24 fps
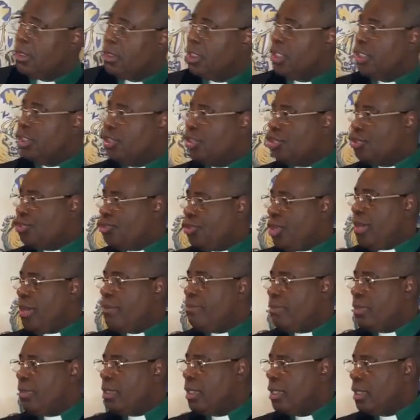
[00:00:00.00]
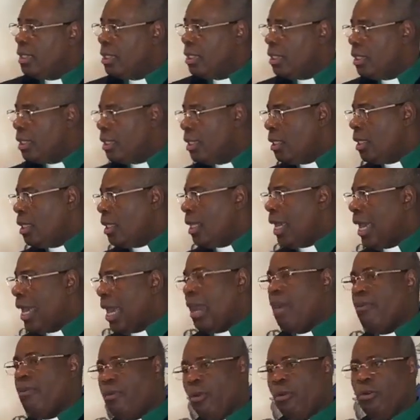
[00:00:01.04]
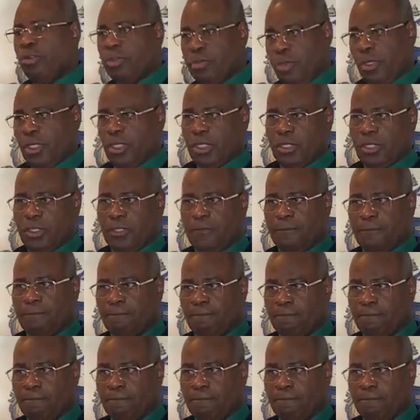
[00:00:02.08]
to trim our rose bushes.